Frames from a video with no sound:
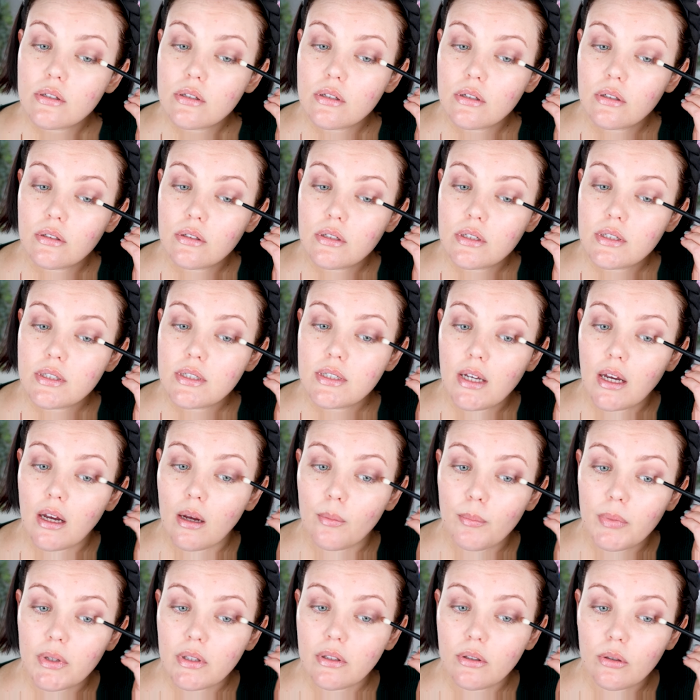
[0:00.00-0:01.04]
So just
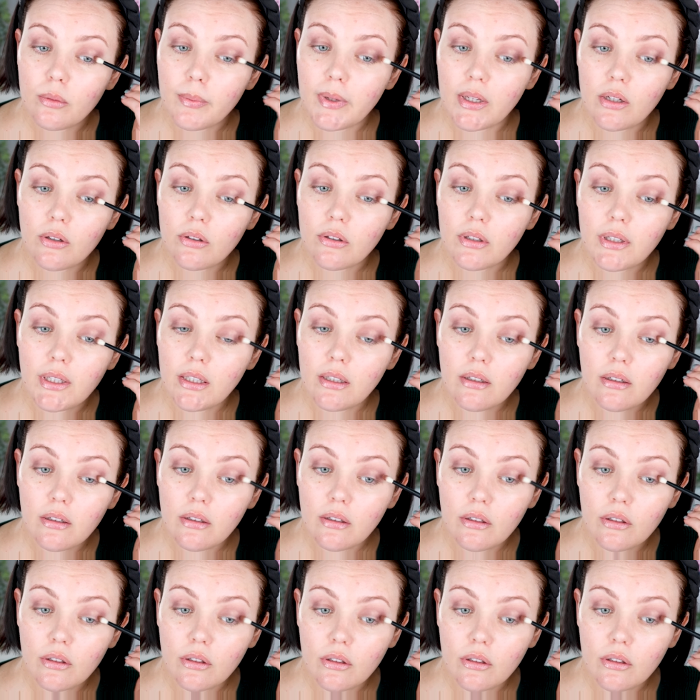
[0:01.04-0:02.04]
tap a little bit on here.